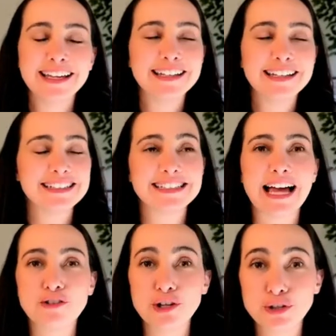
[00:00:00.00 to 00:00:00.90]
this is
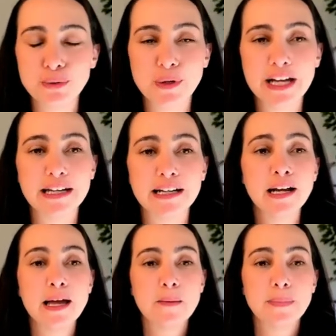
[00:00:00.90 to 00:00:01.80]
how you do it
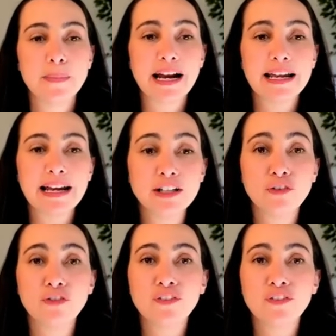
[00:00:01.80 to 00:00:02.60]
but i kind of